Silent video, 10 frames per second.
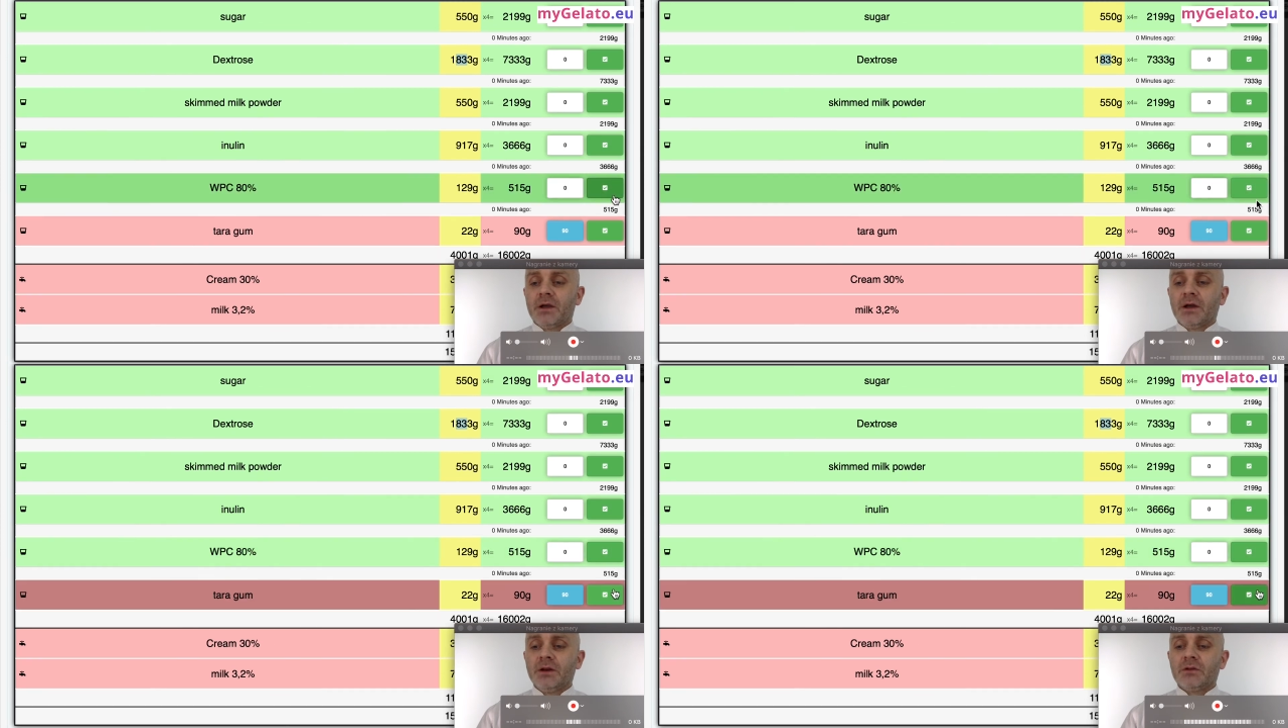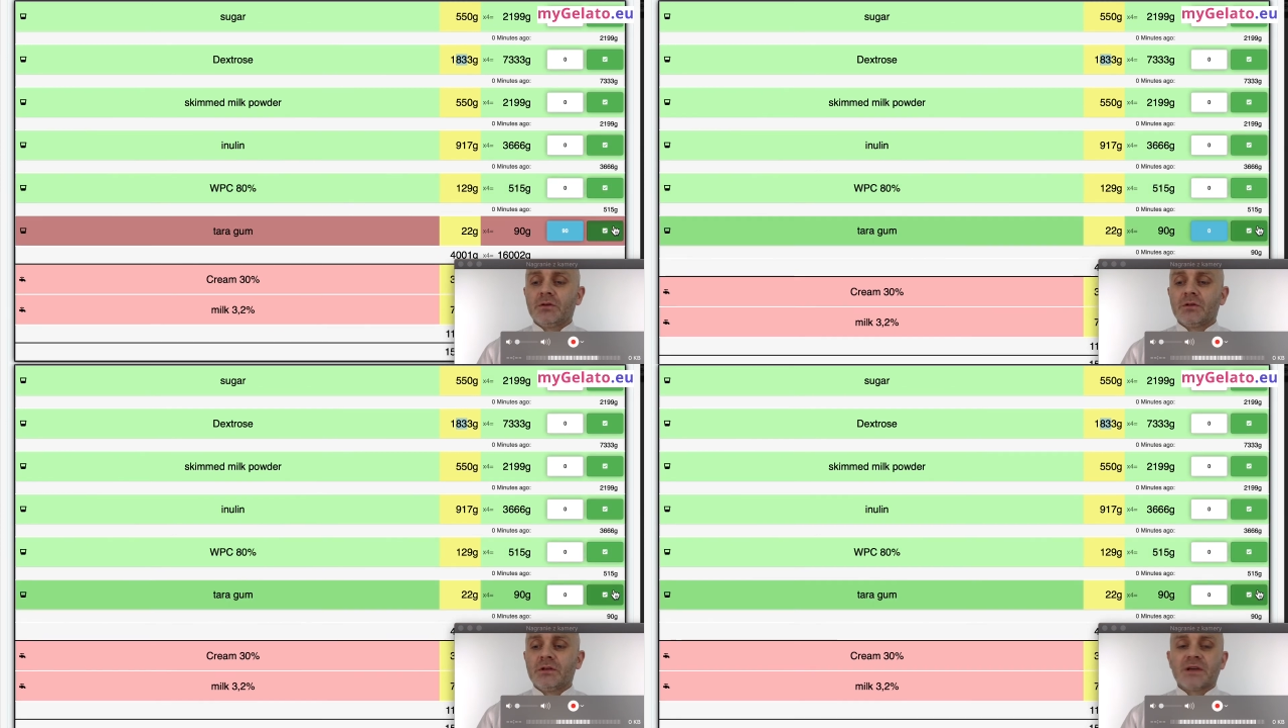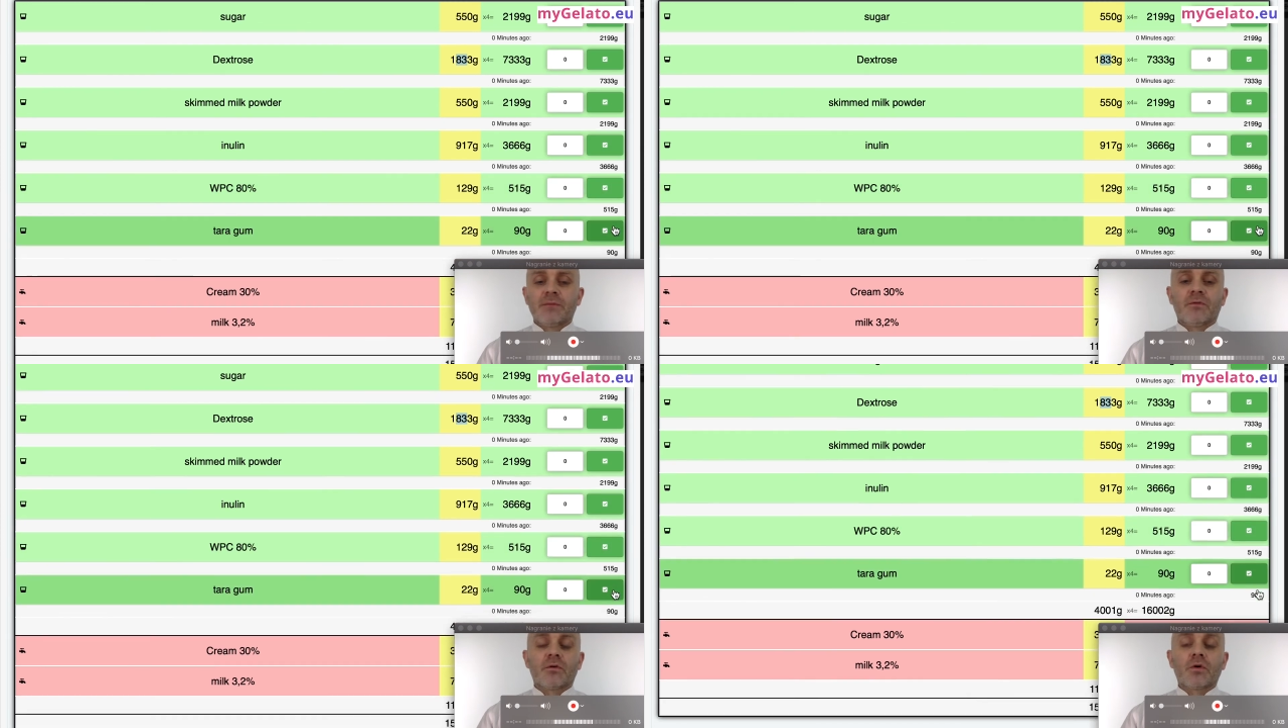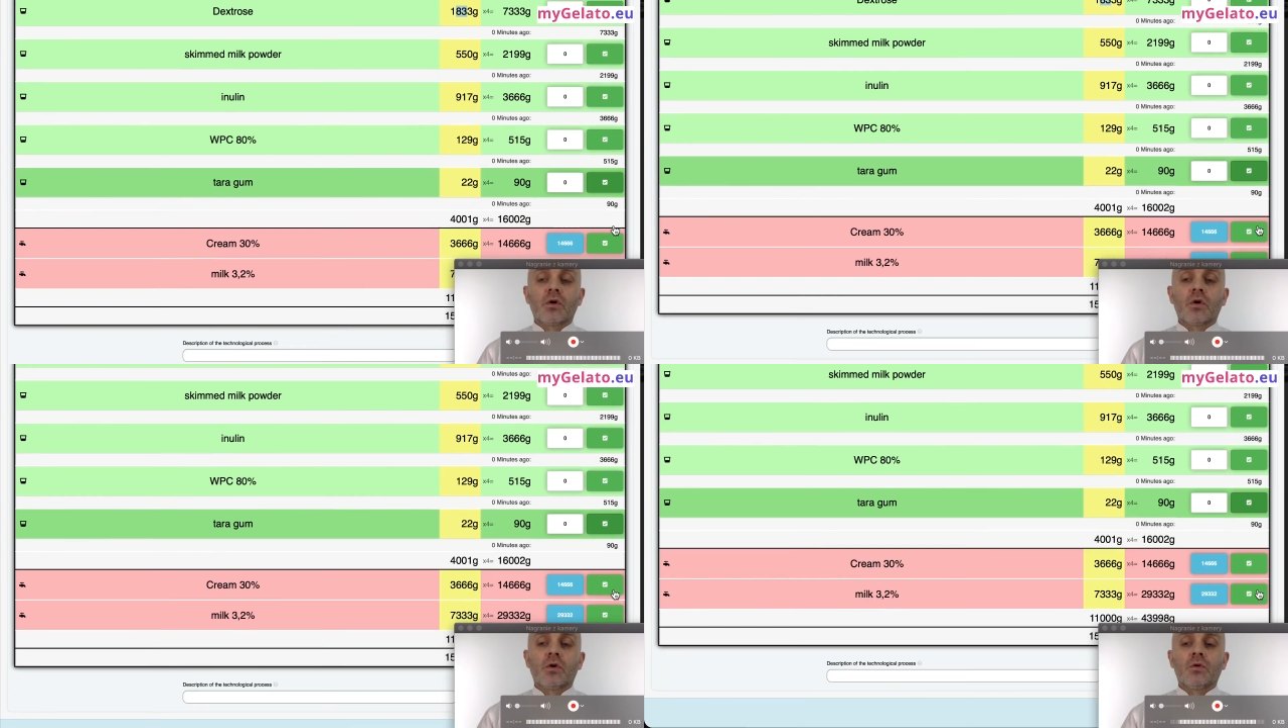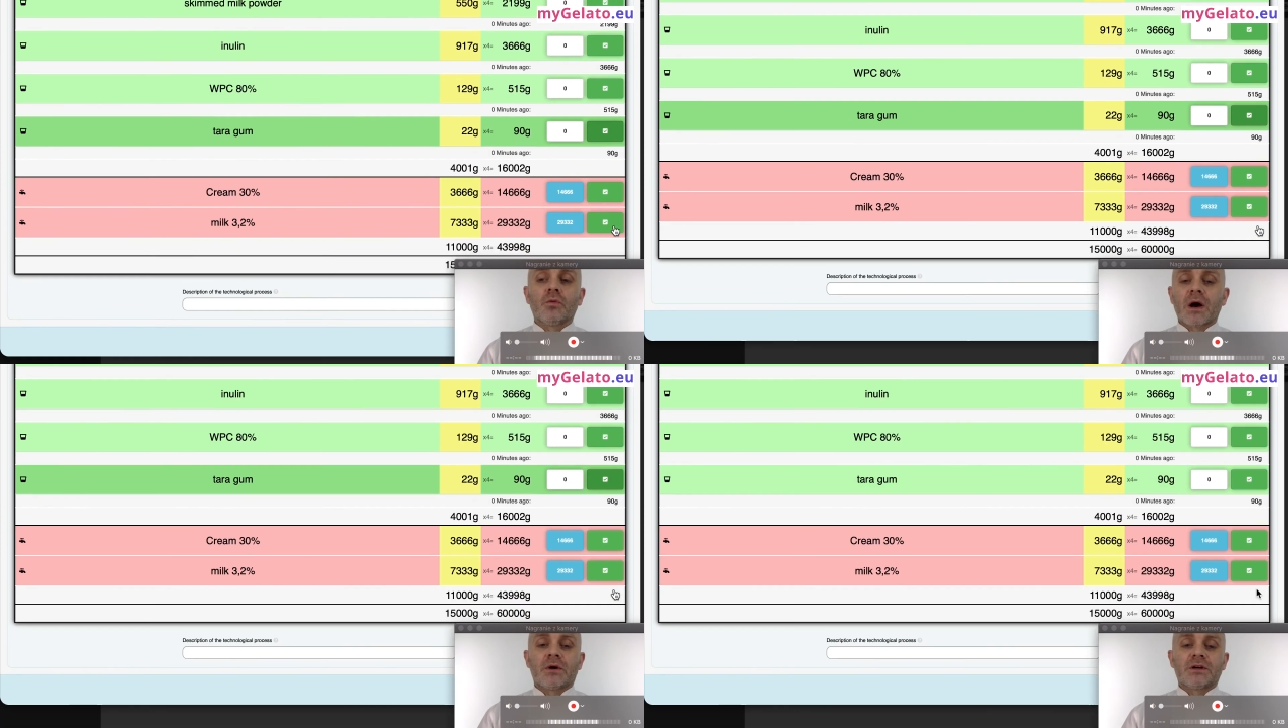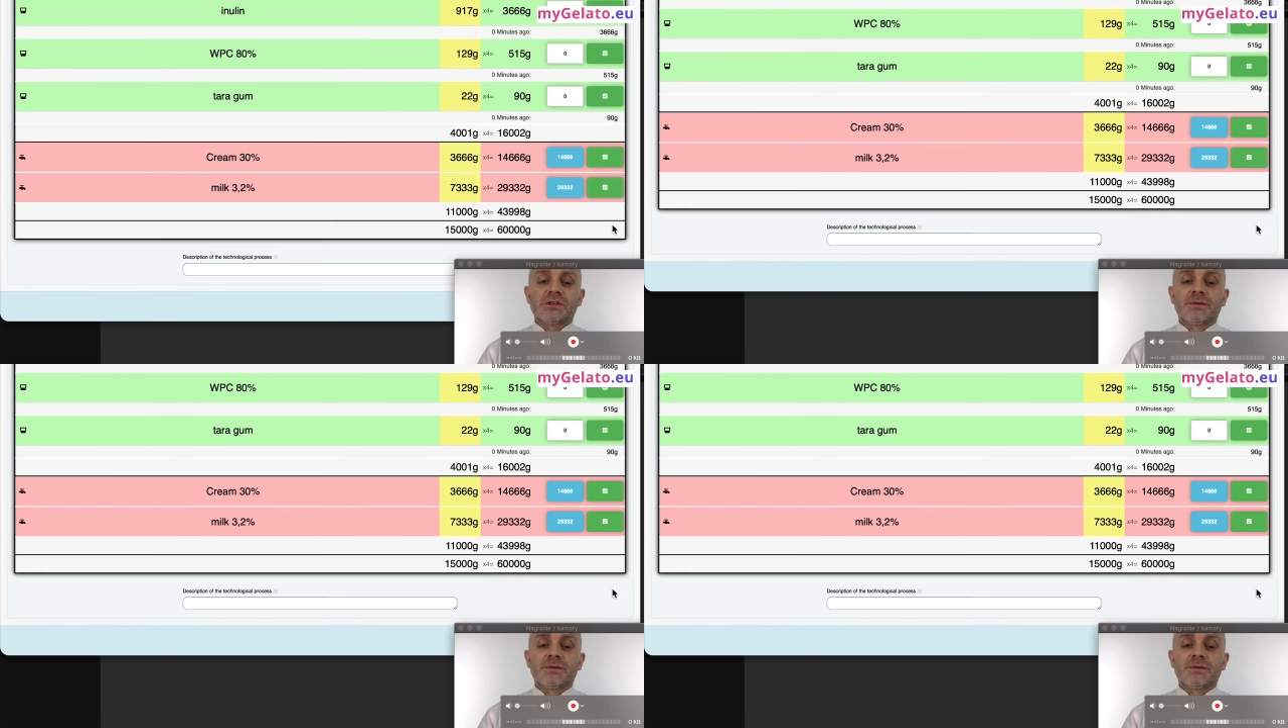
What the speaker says: and you do the same for all powders.